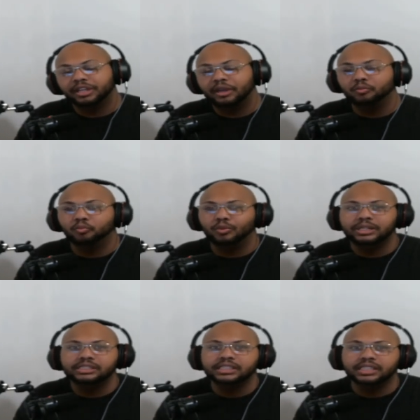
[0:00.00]
Can't
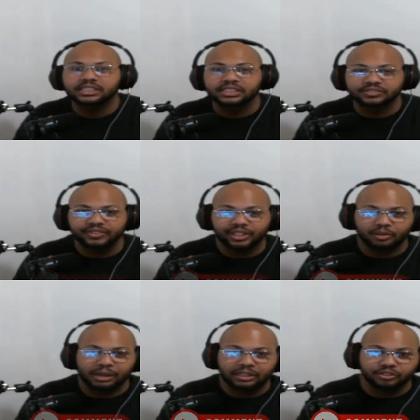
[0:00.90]
wait to get into this
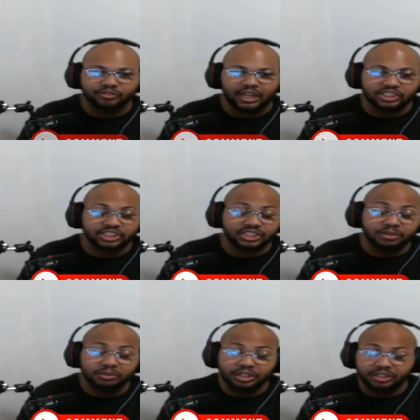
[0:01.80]
video by Lou Ratchett. It's
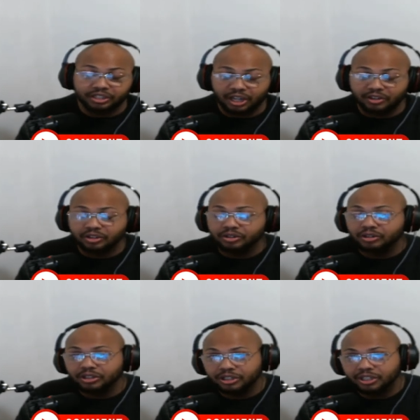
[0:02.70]
gonna be
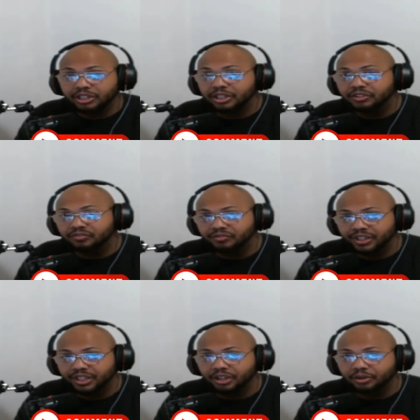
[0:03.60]
another good
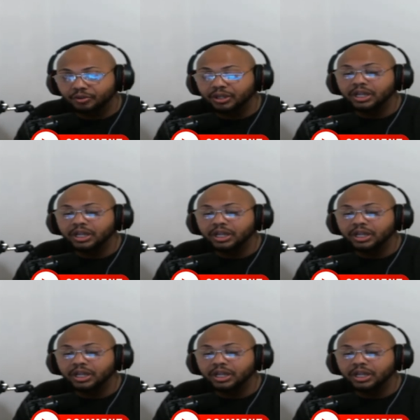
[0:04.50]
video.